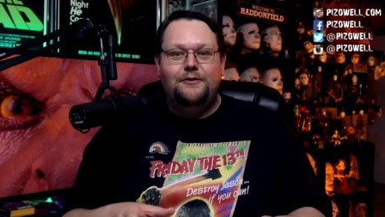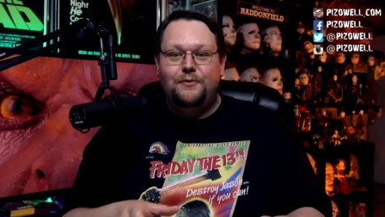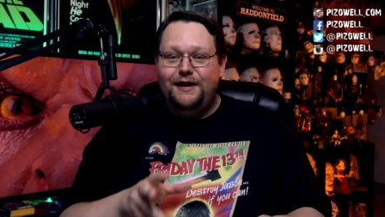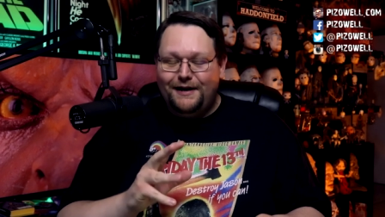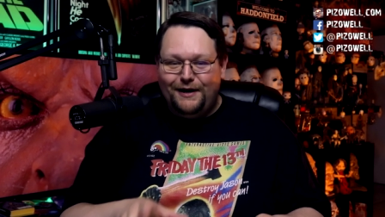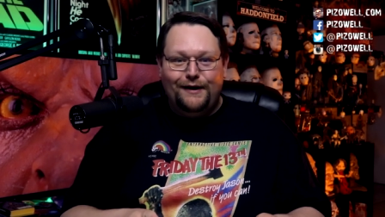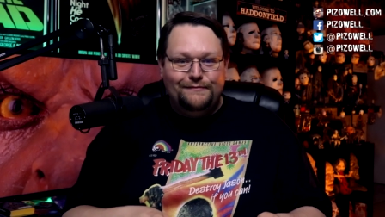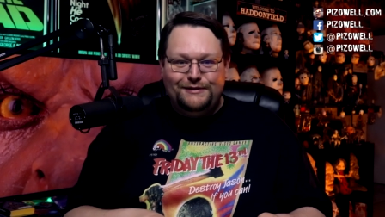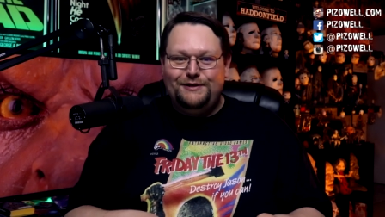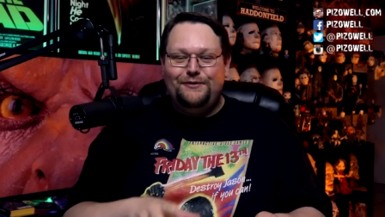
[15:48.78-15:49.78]
when it
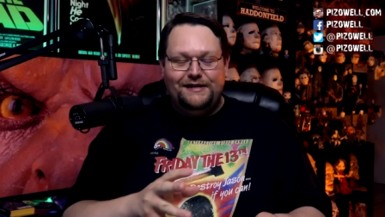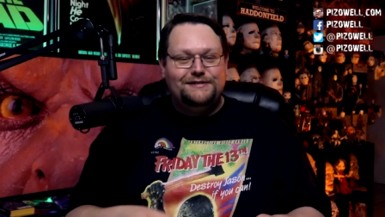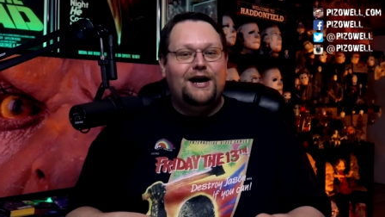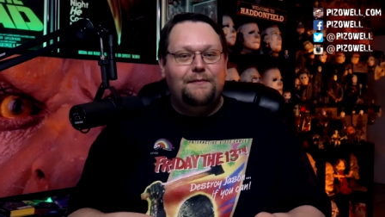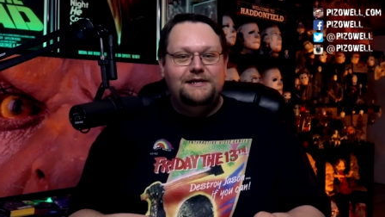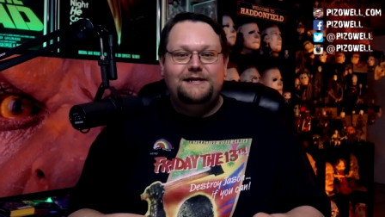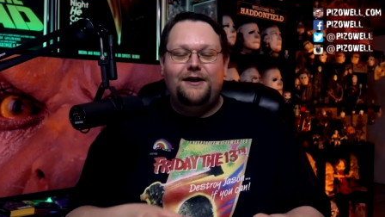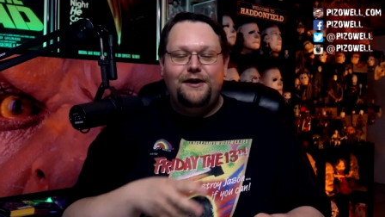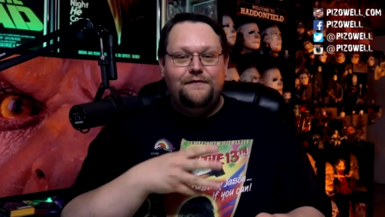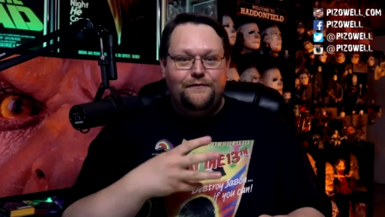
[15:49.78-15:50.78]
comes to his
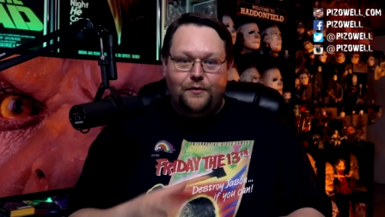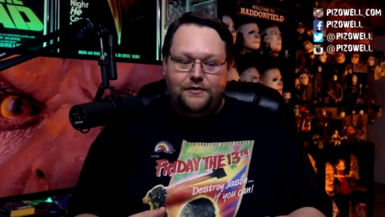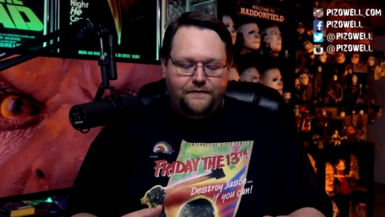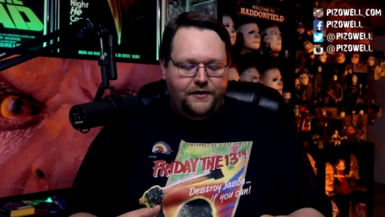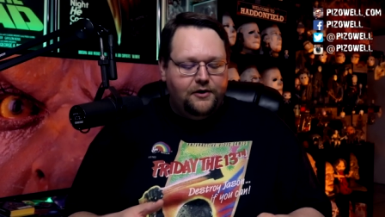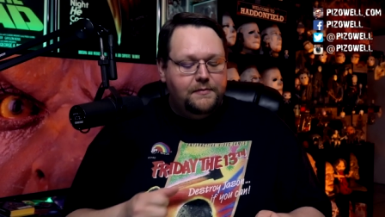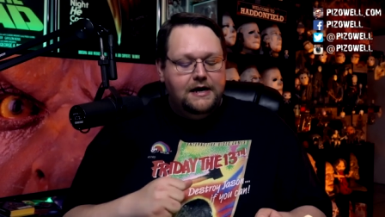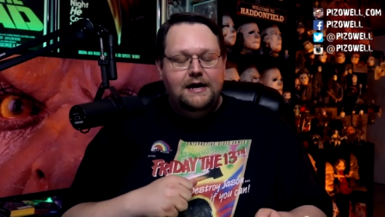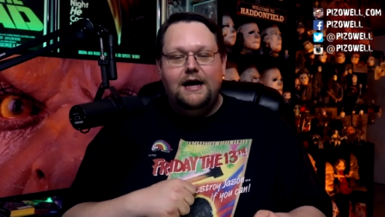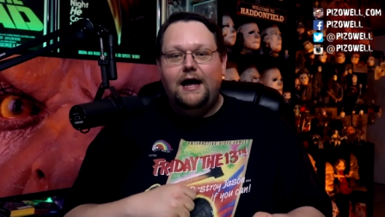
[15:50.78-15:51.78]
commentary for the film,
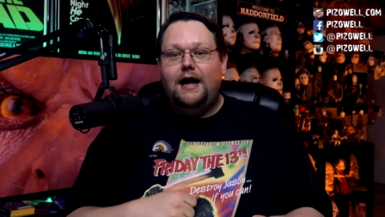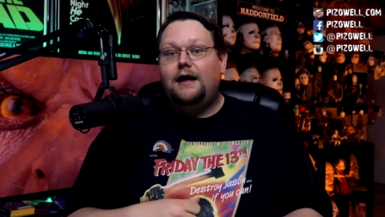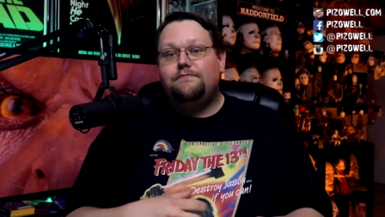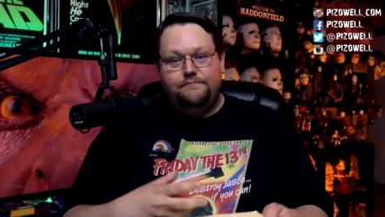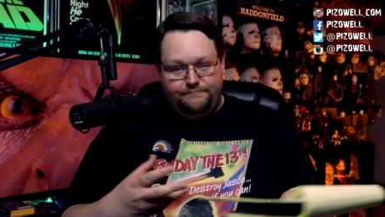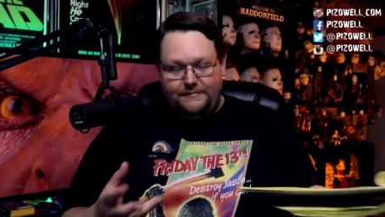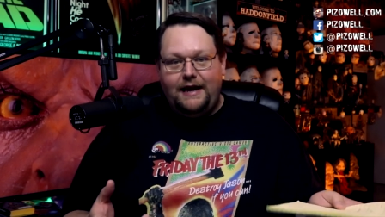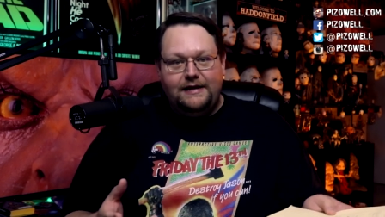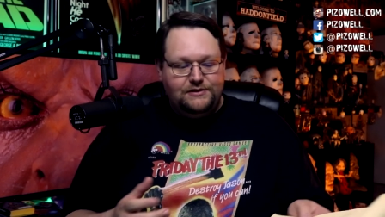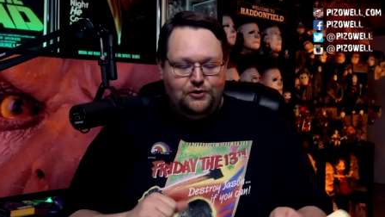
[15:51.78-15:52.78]
uh,
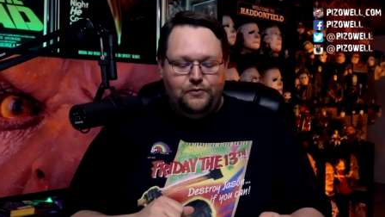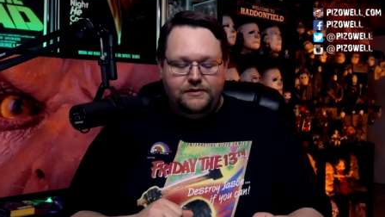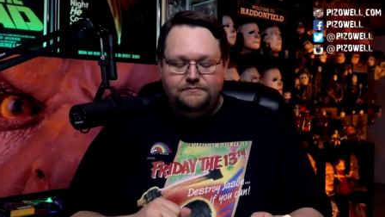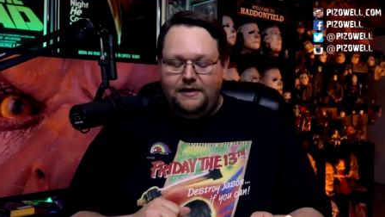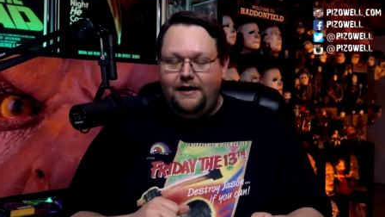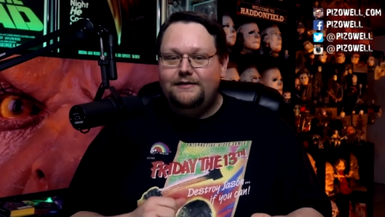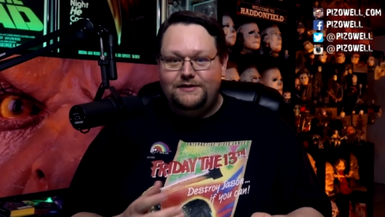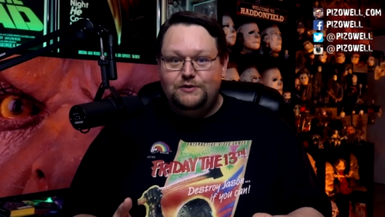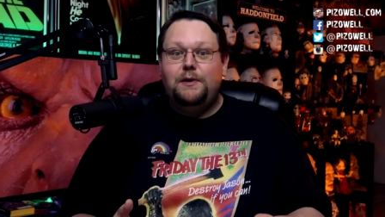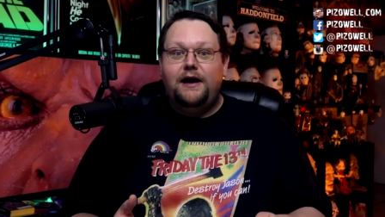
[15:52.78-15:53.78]
as you would
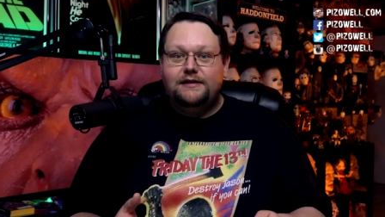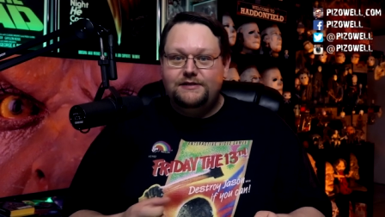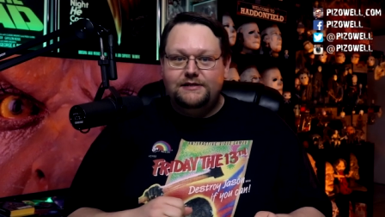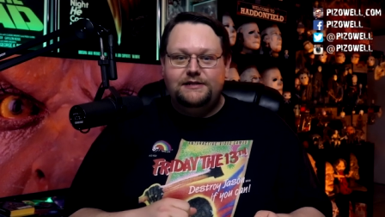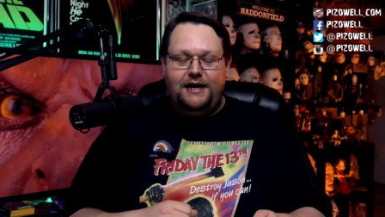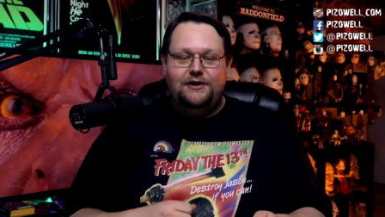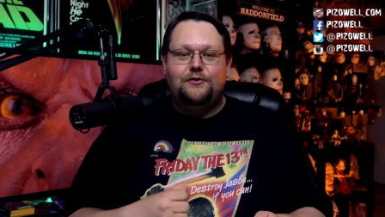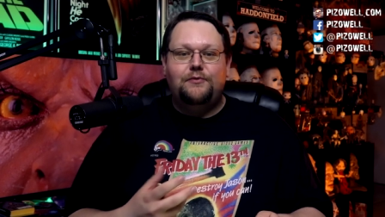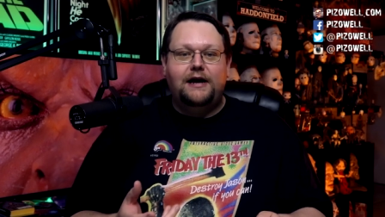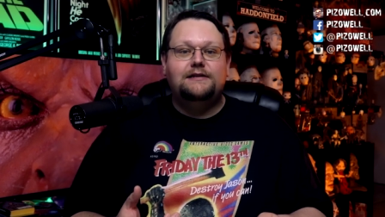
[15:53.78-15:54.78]
suspect, since he
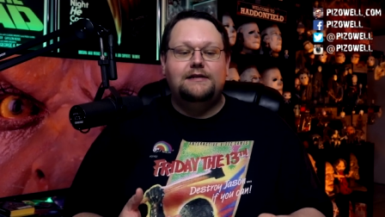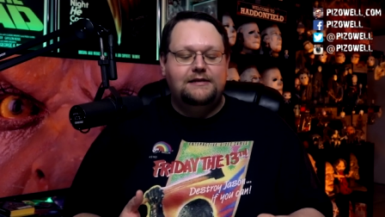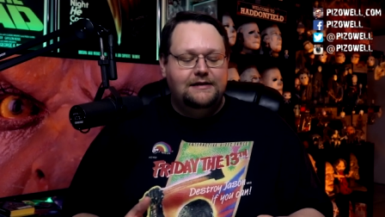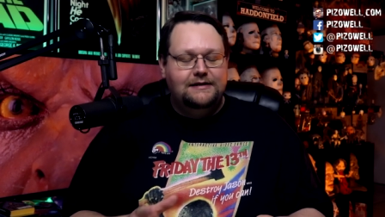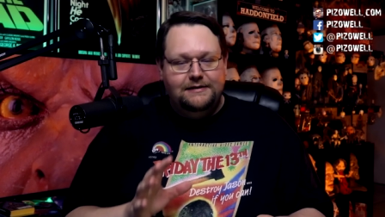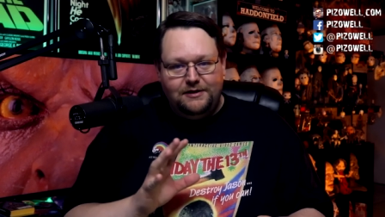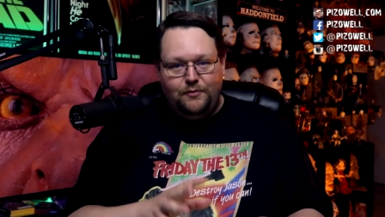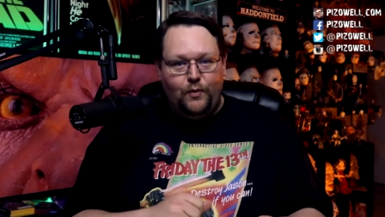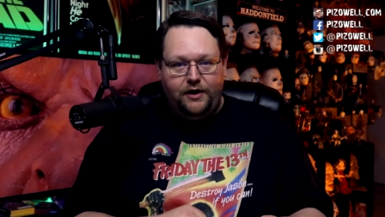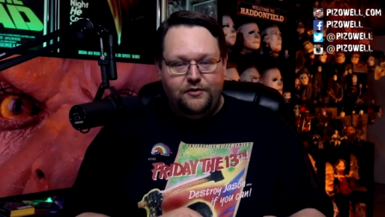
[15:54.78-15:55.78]
directed the
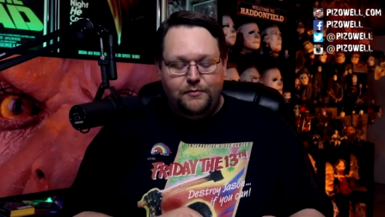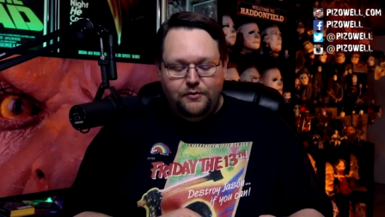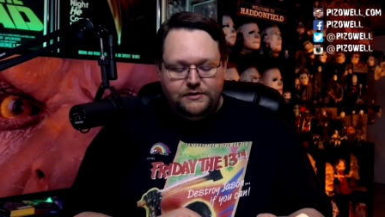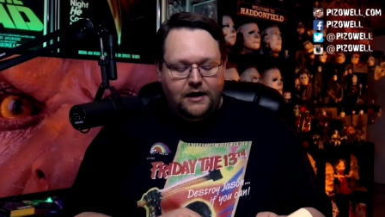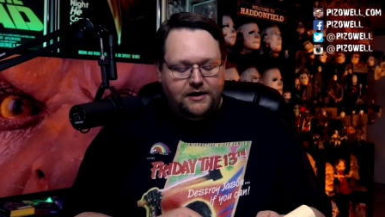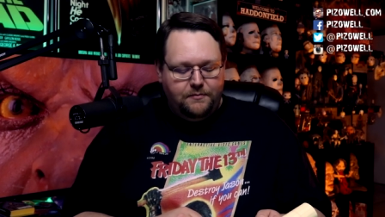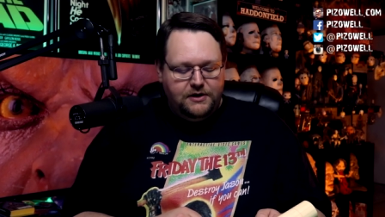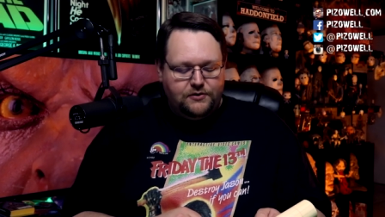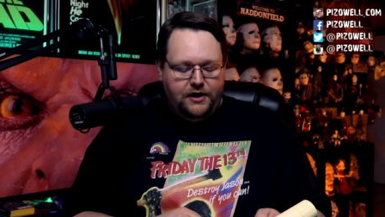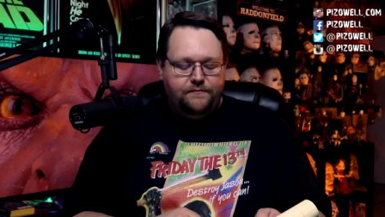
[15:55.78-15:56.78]
Beware the Moon
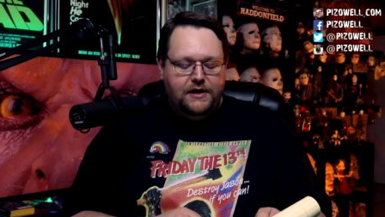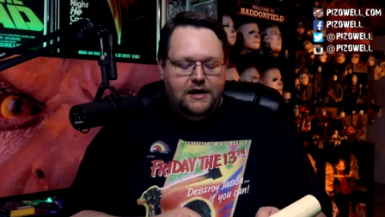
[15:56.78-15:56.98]
documentary.